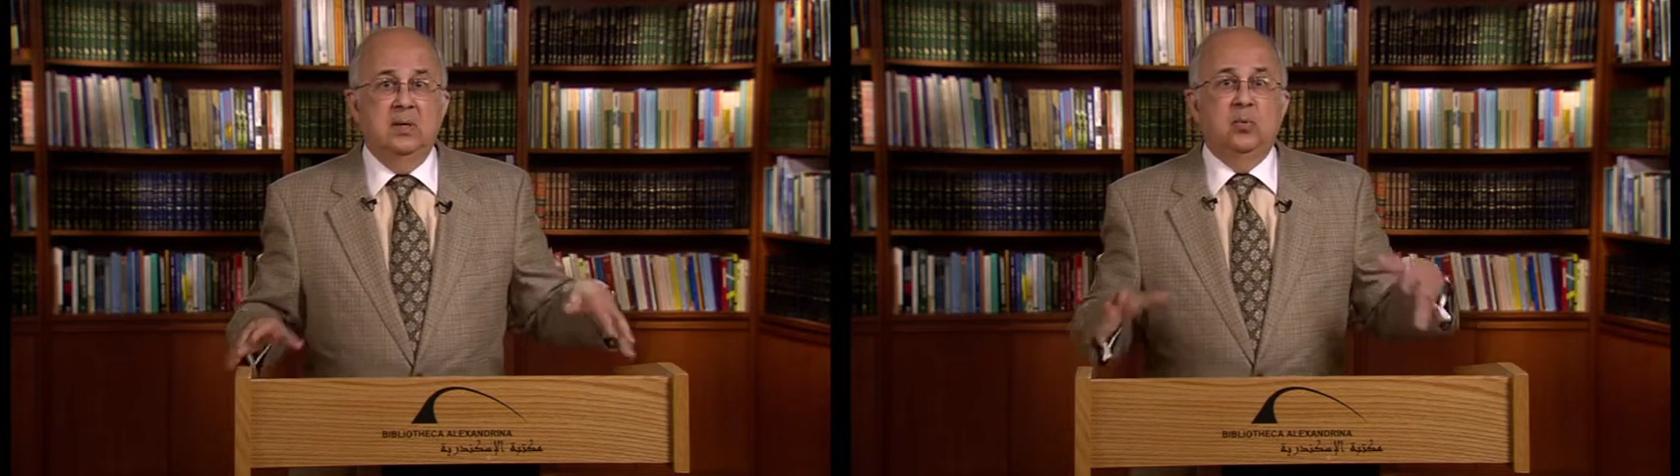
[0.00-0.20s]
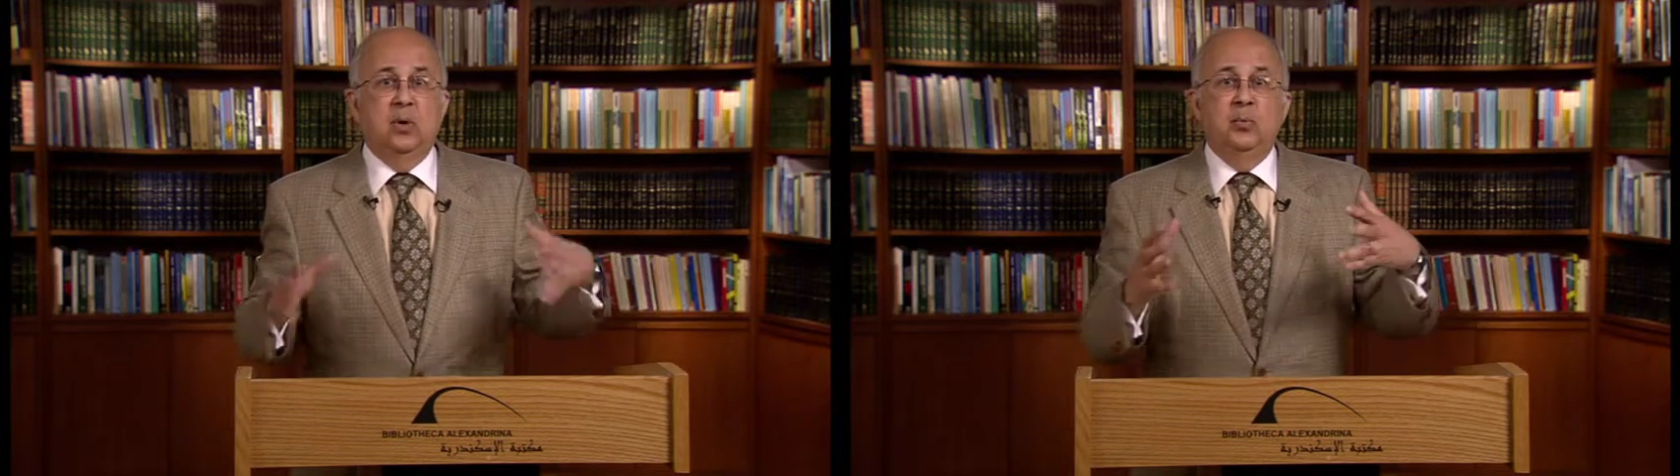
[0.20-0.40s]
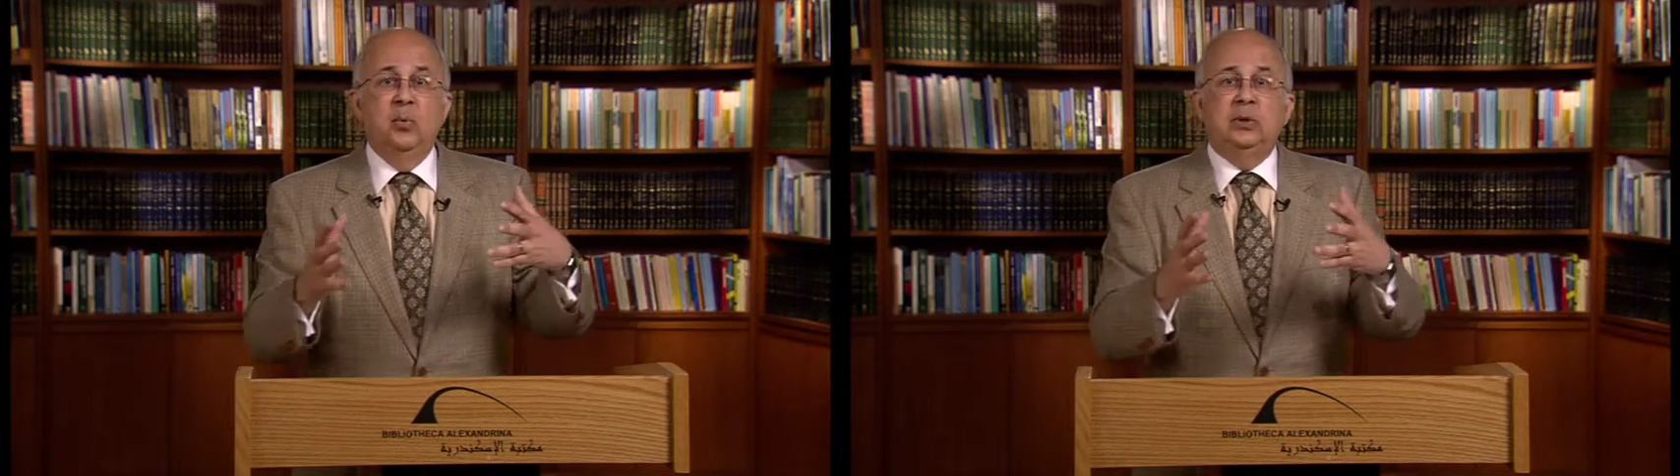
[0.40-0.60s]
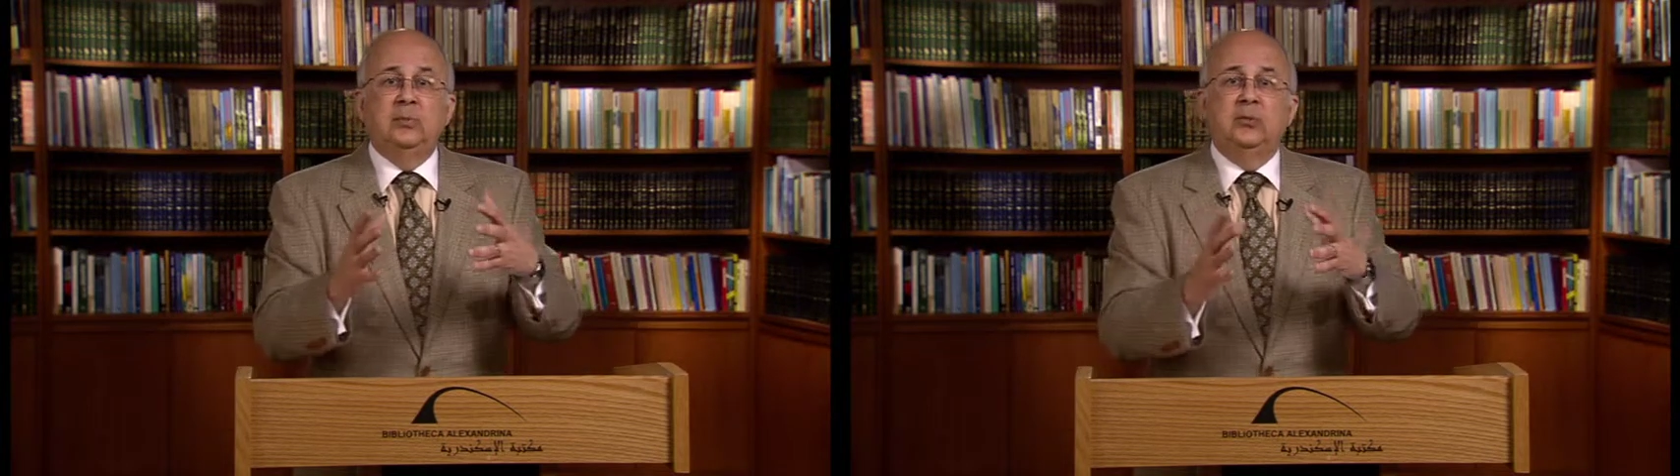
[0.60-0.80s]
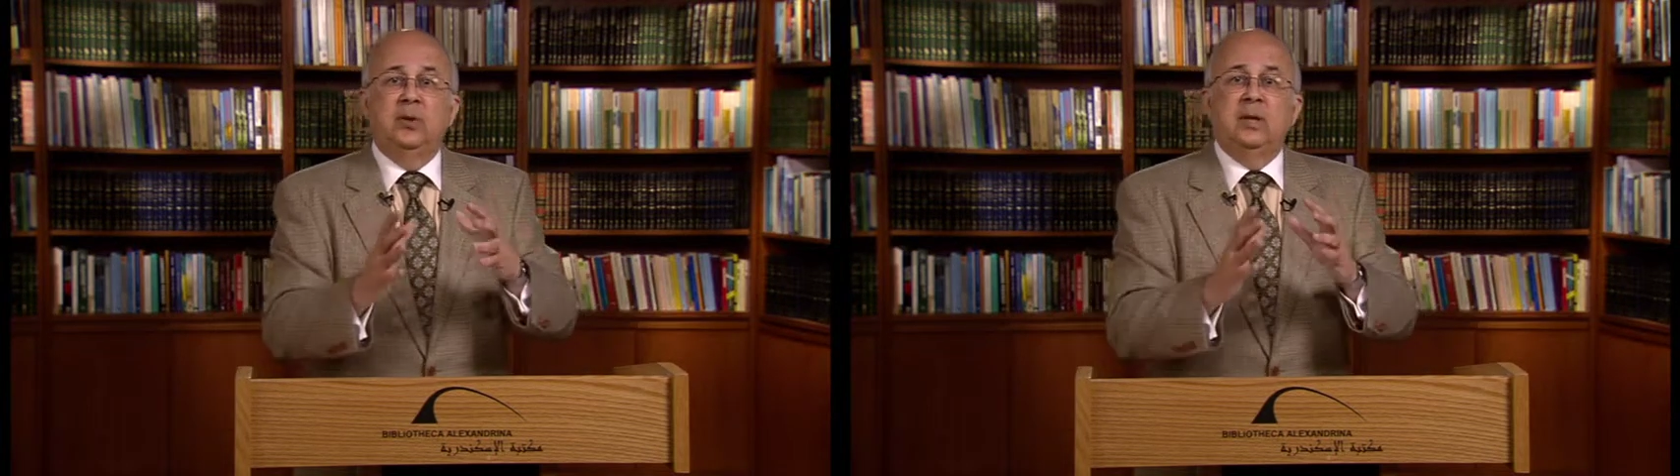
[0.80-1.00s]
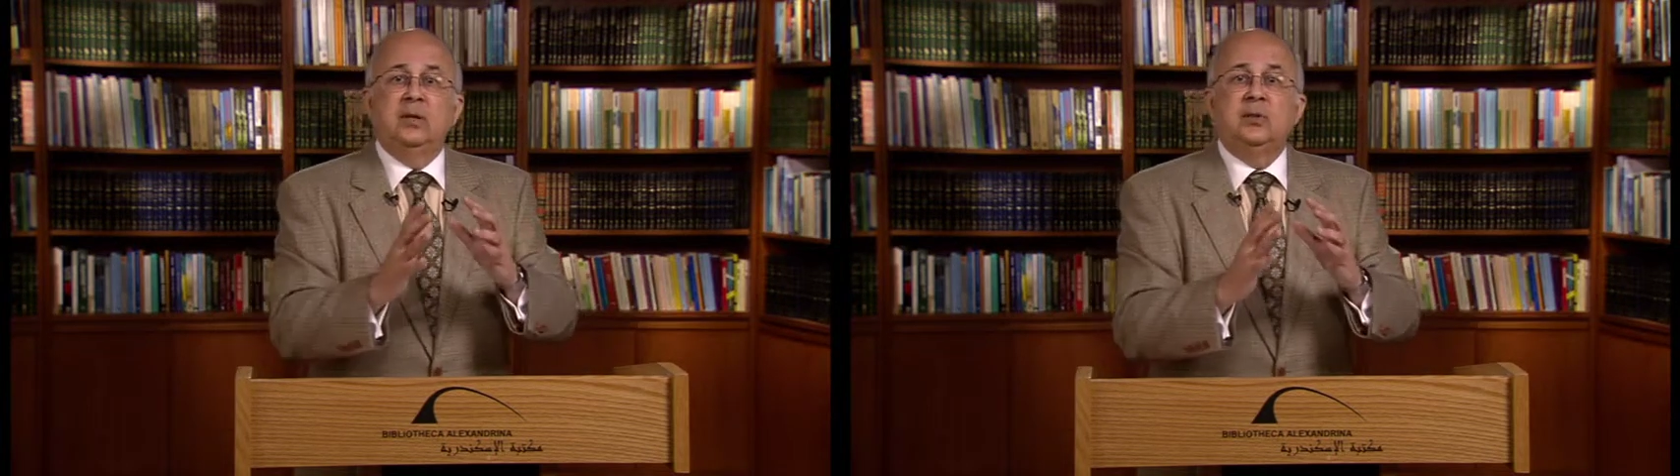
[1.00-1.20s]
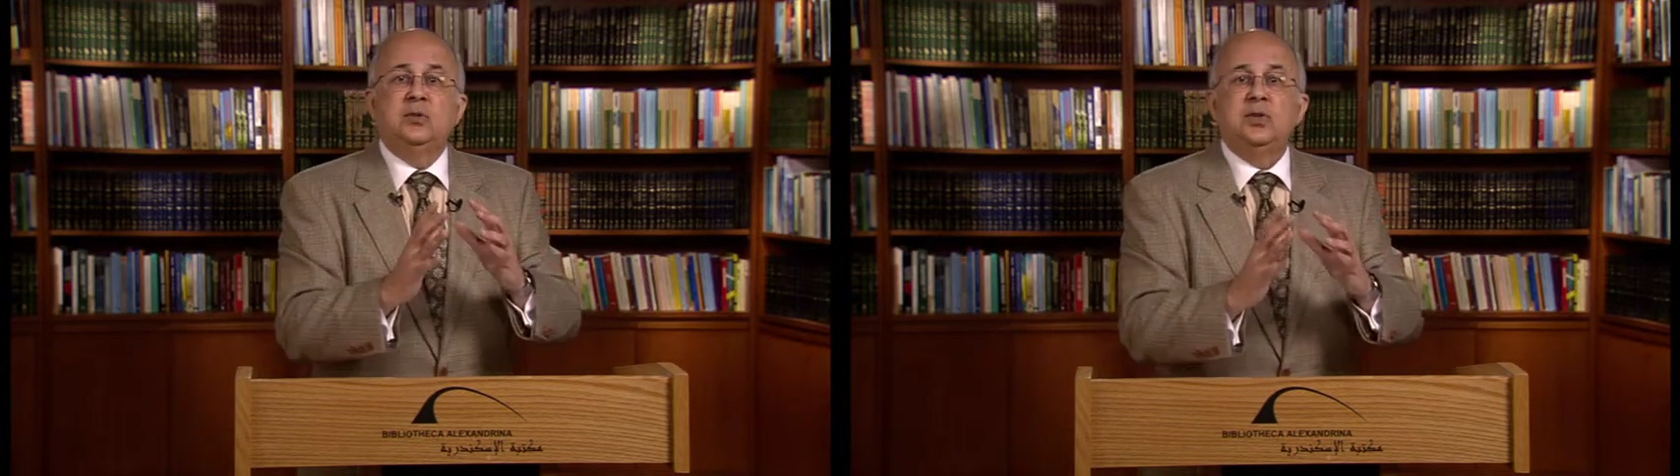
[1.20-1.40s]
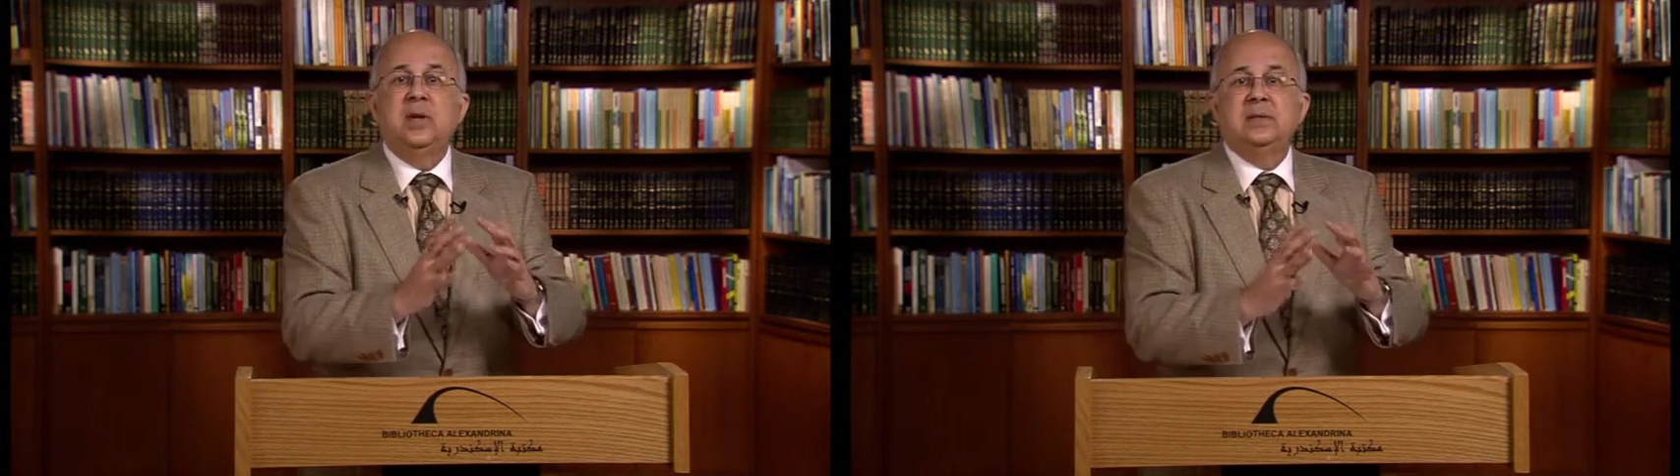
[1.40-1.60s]
where beautiful and
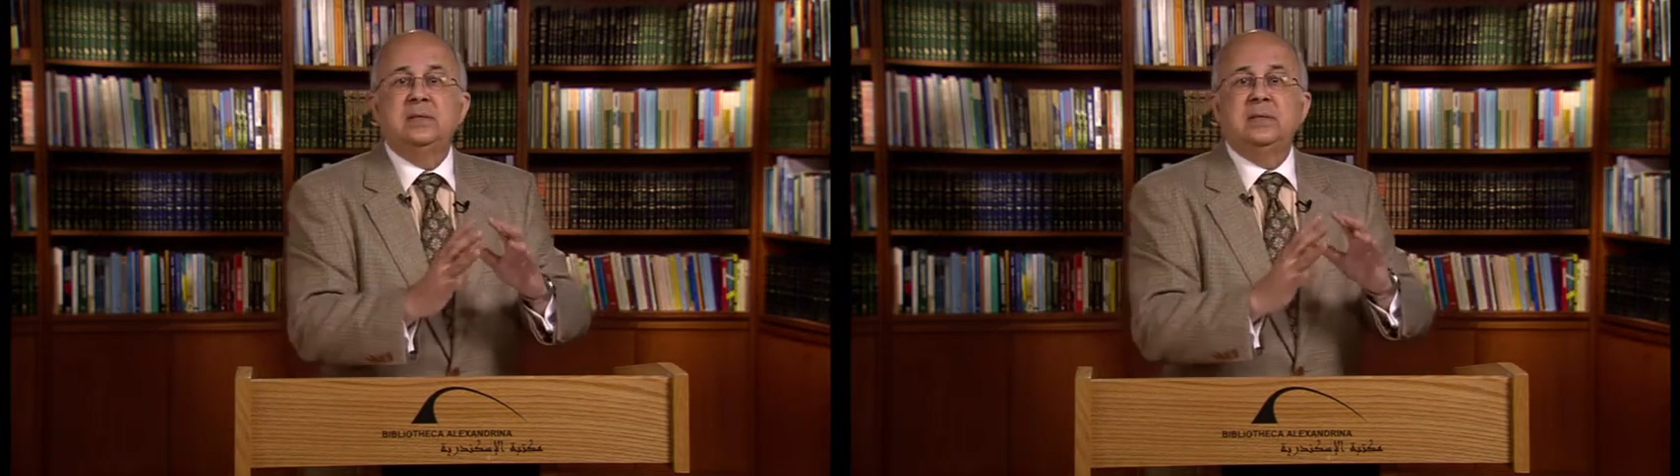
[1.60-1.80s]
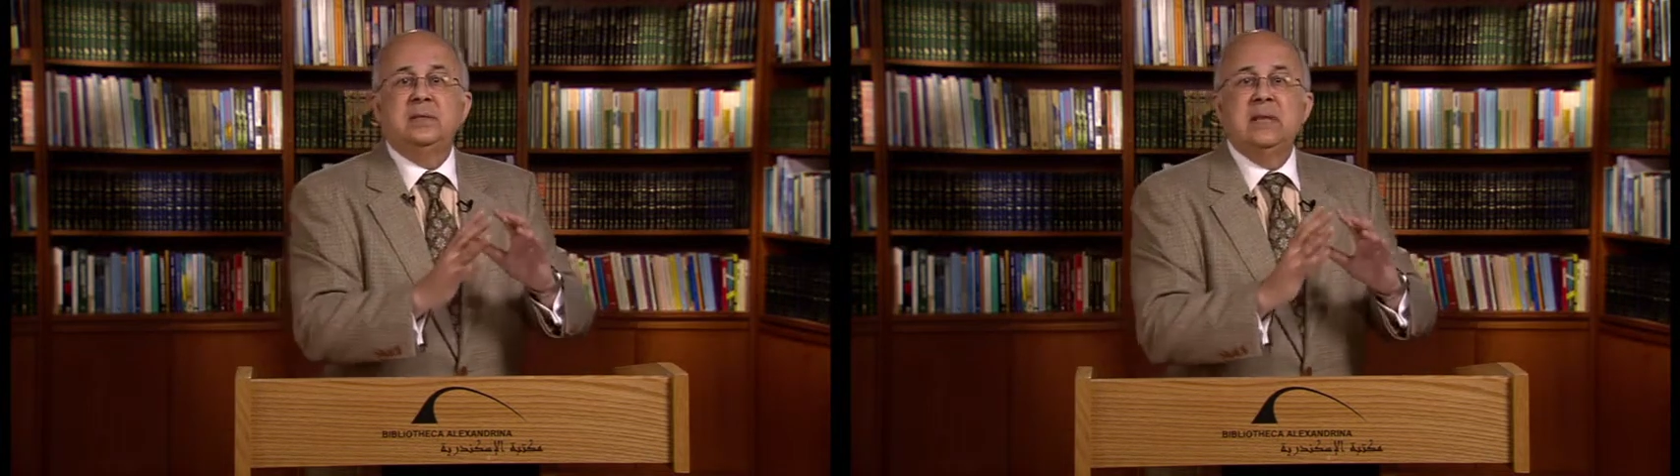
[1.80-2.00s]
chaste